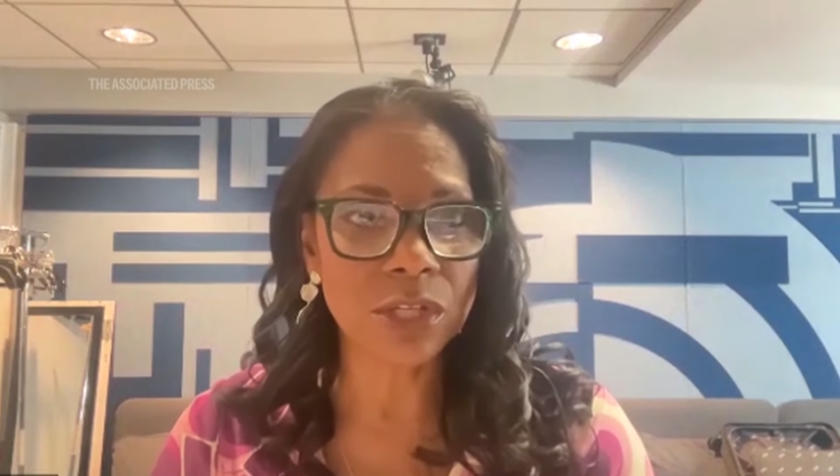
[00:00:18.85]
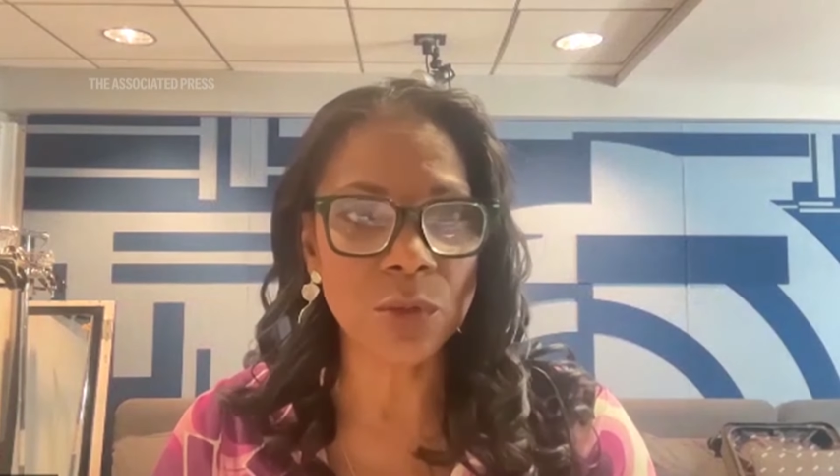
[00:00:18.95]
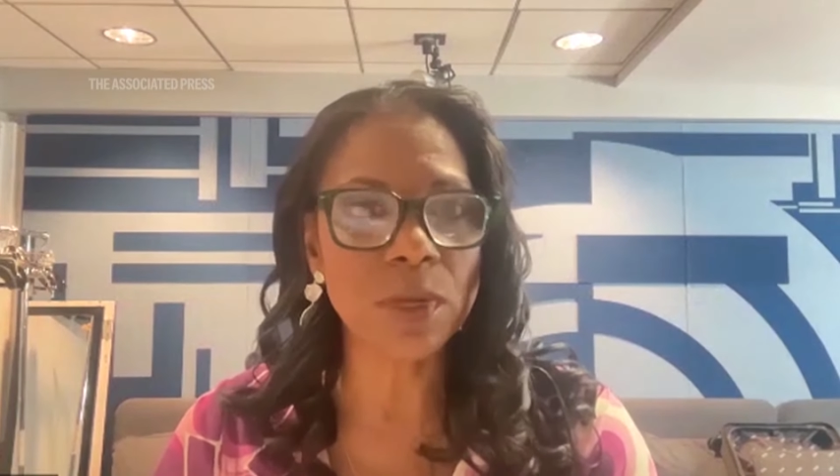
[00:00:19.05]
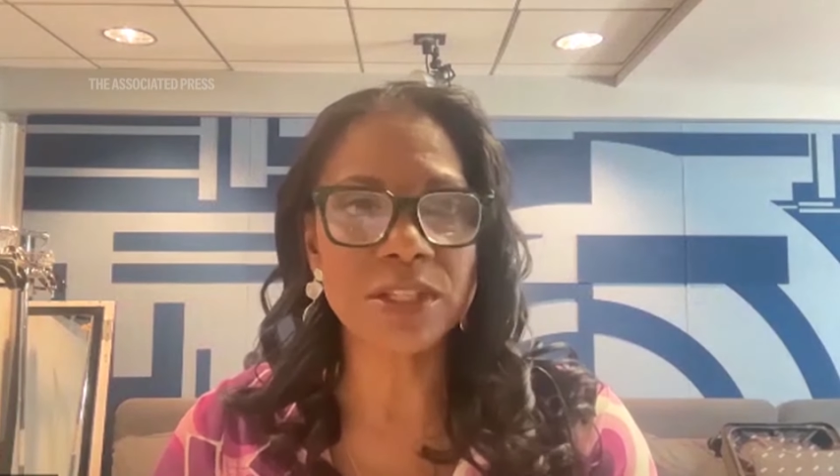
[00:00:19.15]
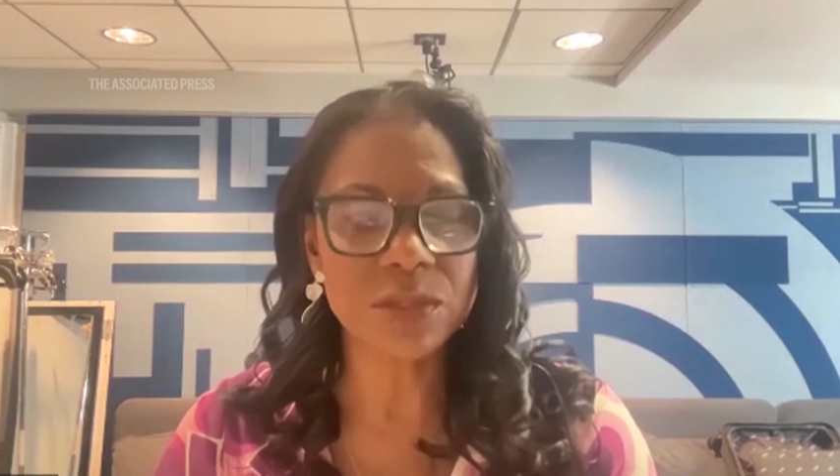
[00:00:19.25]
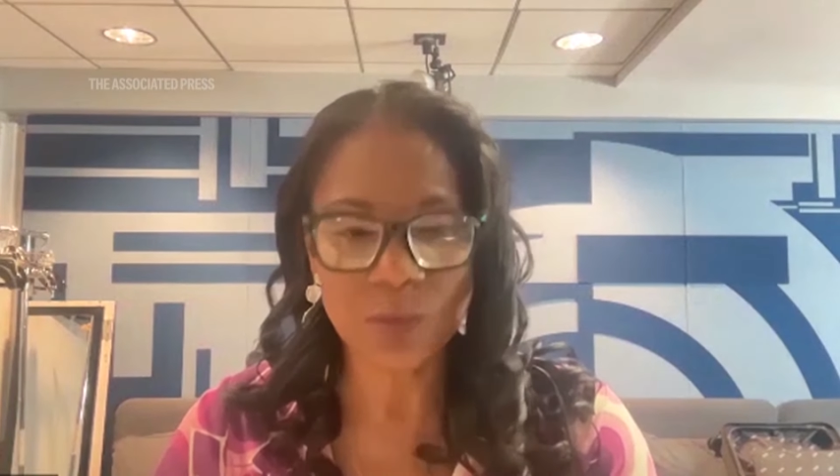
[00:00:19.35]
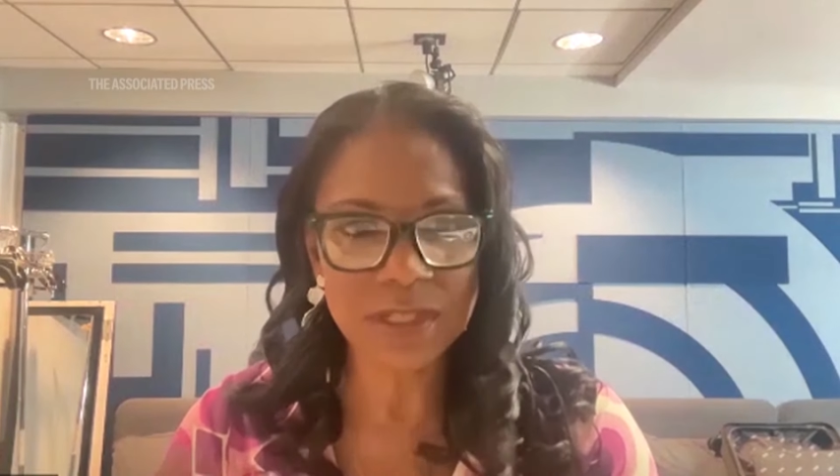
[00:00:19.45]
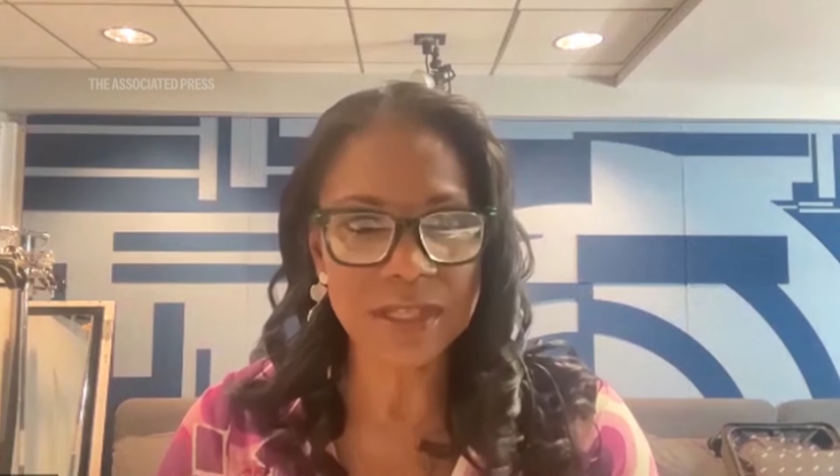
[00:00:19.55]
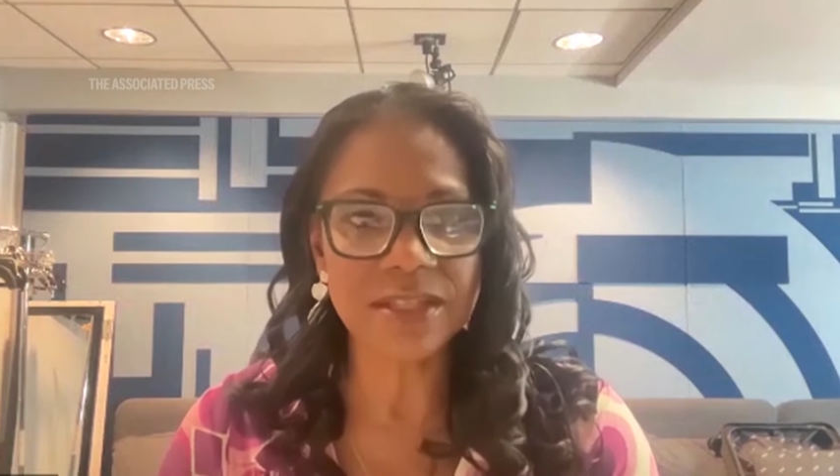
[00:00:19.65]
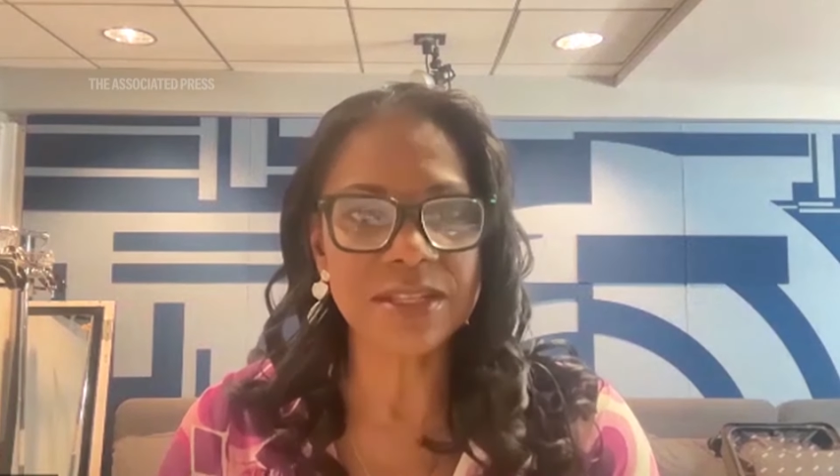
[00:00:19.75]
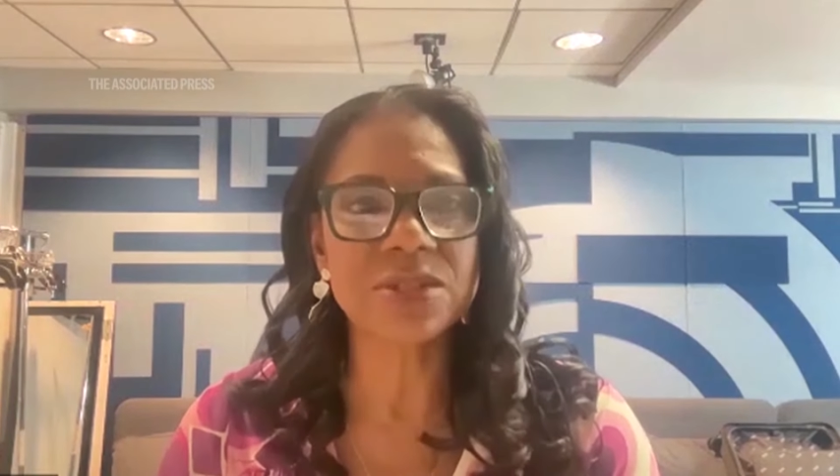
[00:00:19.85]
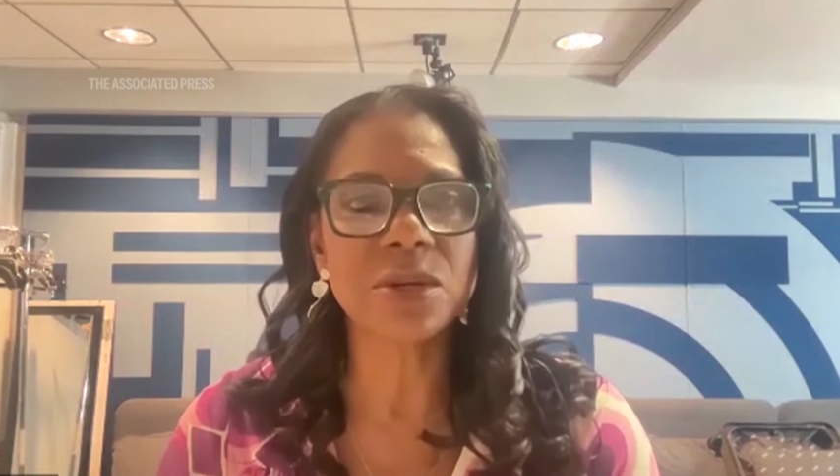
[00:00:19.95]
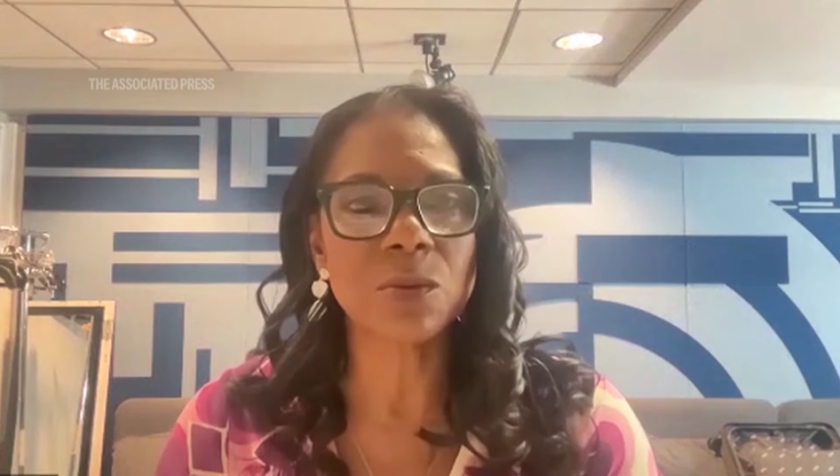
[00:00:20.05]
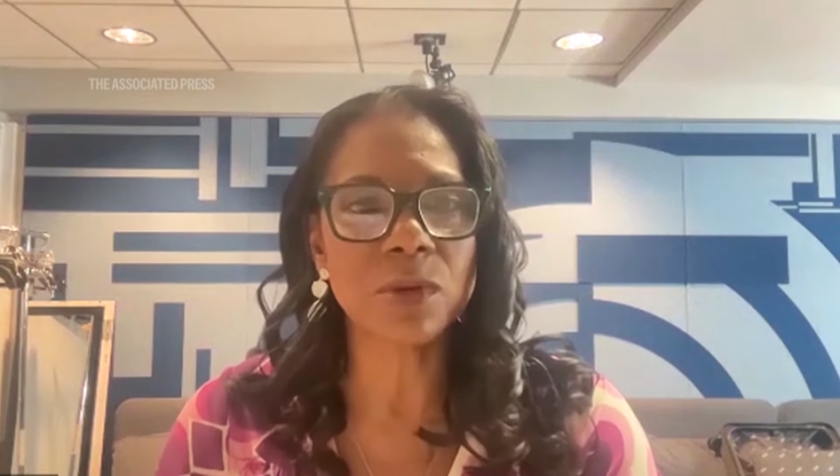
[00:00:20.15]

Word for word: You know, what's necessary?